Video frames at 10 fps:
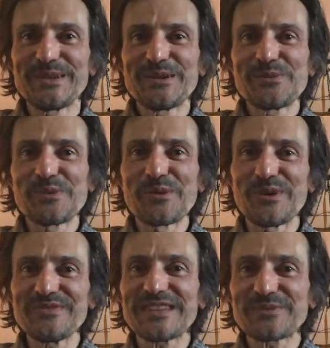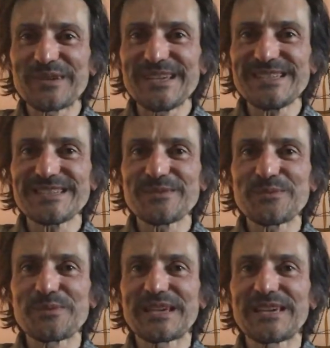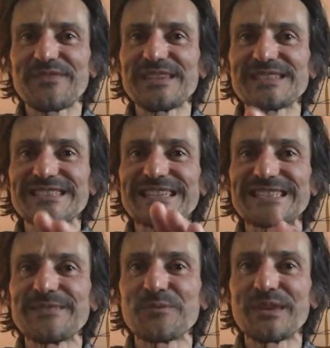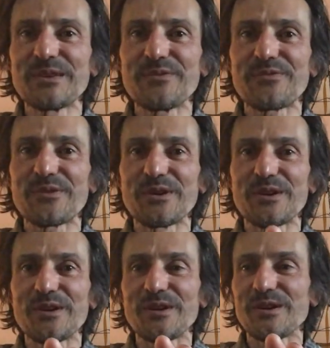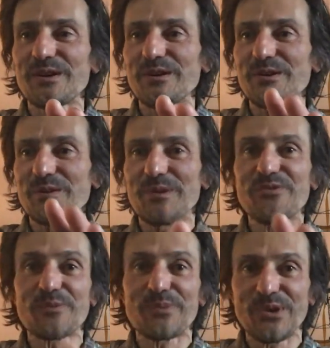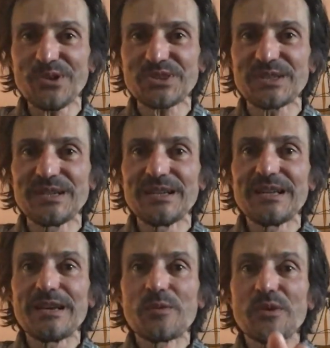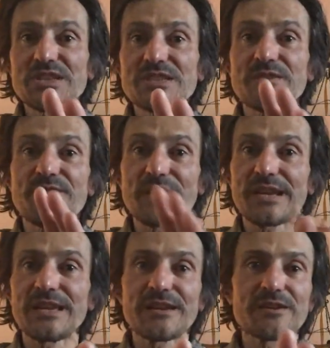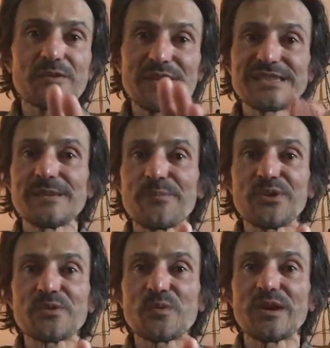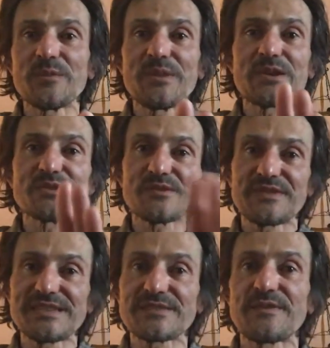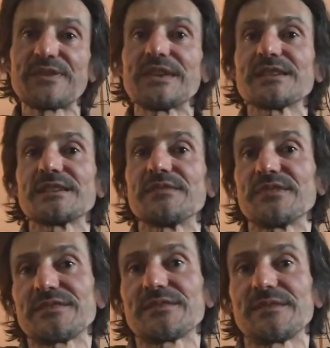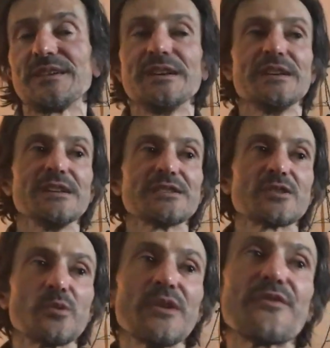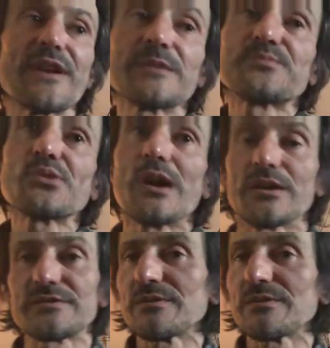We won that race. We give this 16 win of Le Mans for Porsche, which is a very crazy important win because of this 50 years anniversary. Yeah. So we felt proud,